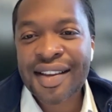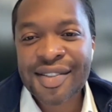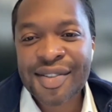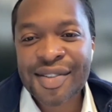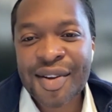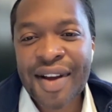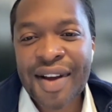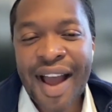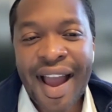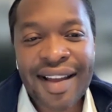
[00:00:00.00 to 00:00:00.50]

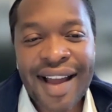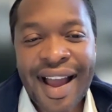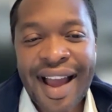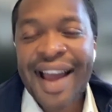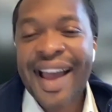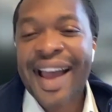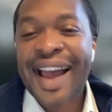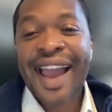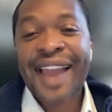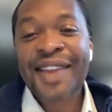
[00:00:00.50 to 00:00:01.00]
So I
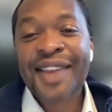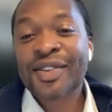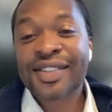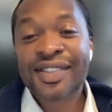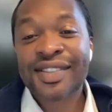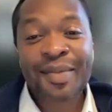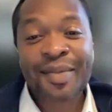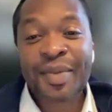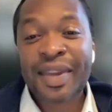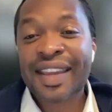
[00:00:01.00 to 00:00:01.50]
and you'll
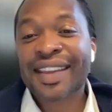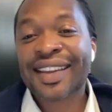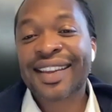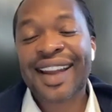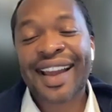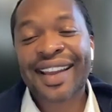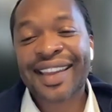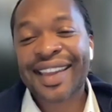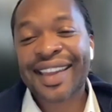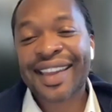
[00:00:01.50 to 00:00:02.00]
see me,
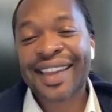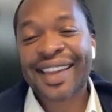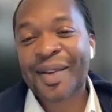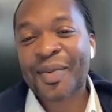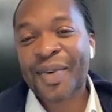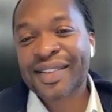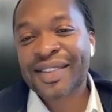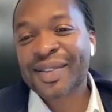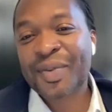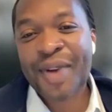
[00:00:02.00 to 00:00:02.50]
and I
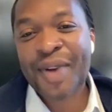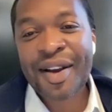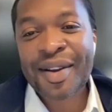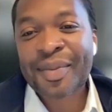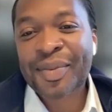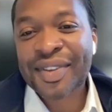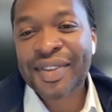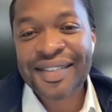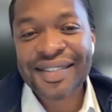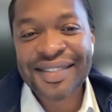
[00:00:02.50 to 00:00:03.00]
can't wait to
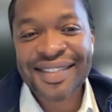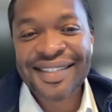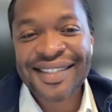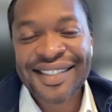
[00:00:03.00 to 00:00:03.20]
welcome you.